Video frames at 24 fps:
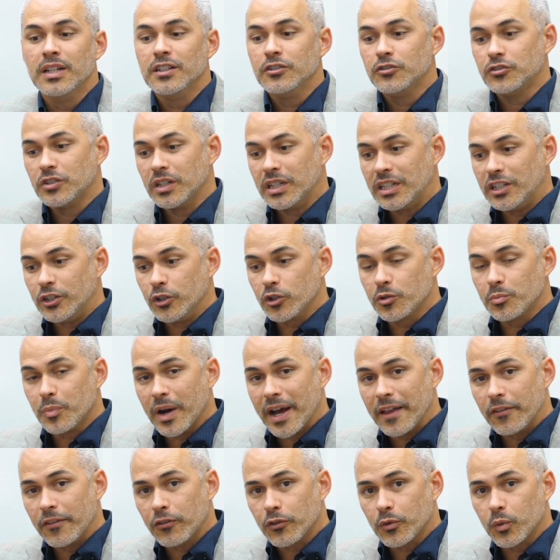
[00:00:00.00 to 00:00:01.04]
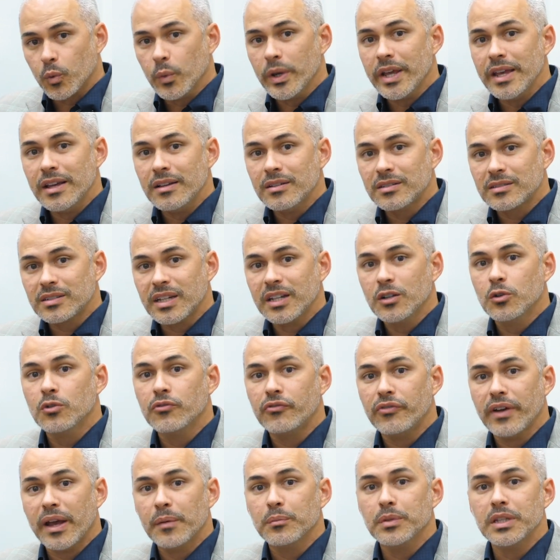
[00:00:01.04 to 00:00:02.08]
secured by 3
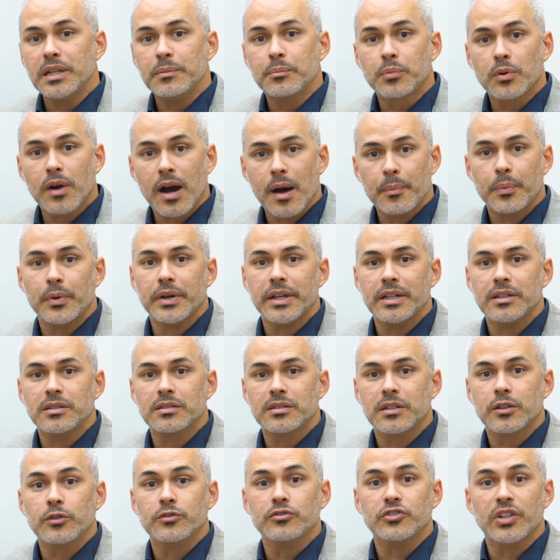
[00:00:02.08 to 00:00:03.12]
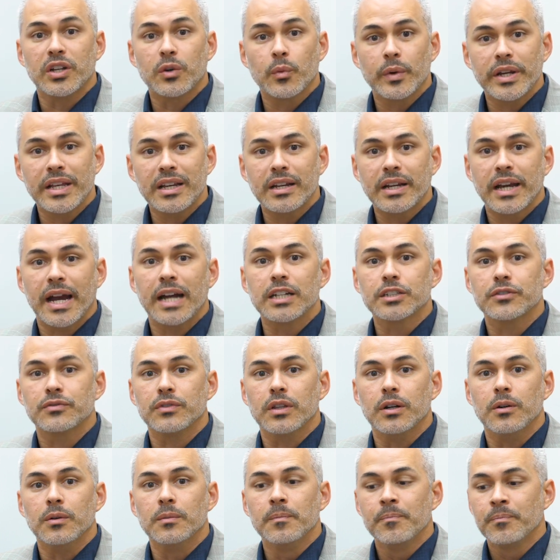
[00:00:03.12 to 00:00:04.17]
single-family properties that are generating cash
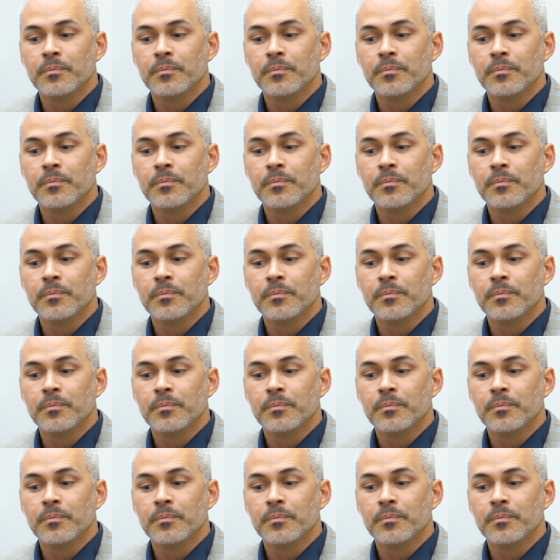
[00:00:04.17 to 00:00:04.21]
flow,